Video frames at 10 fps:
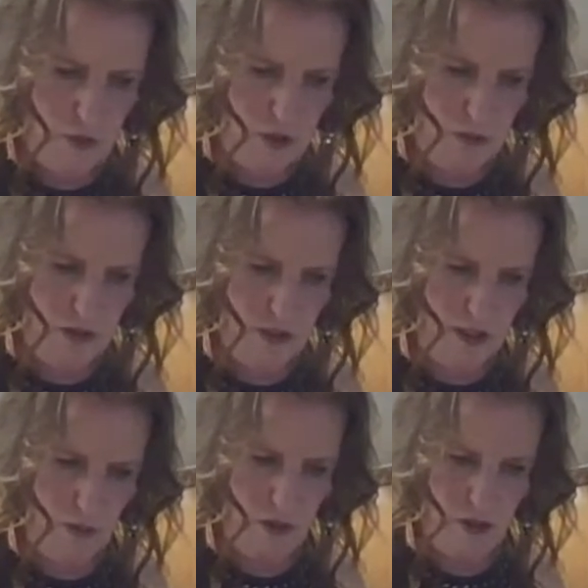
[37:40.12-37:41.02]
which one did
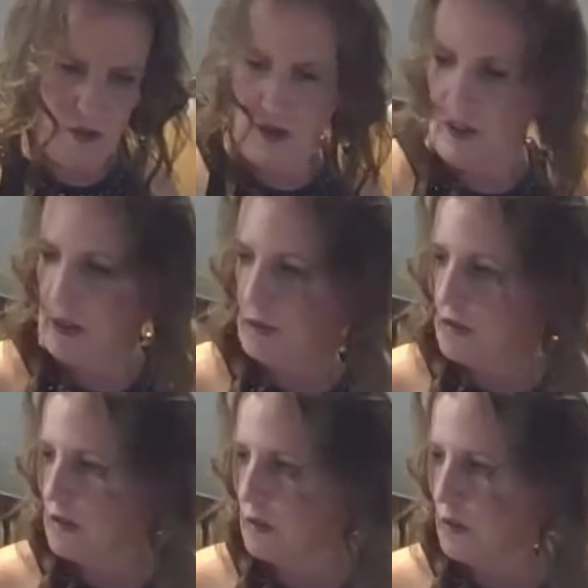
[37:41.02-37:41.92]
I want? I think it
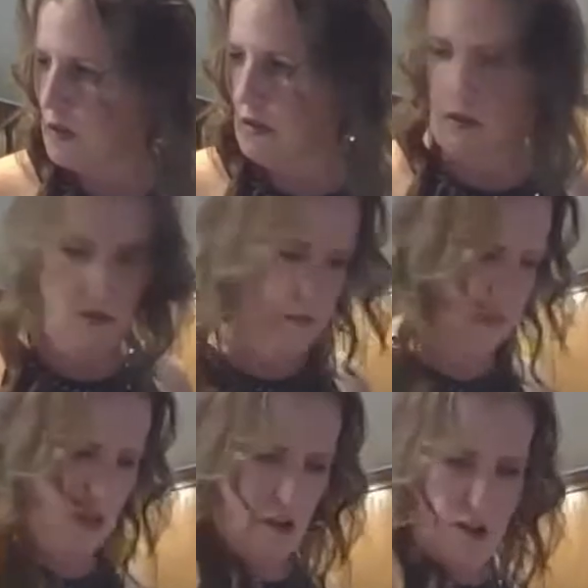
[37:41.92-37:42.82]
was this one.
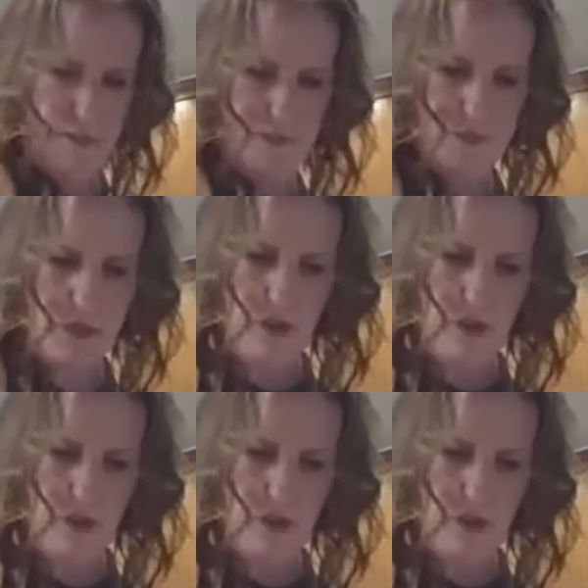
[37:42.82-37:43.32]
All right.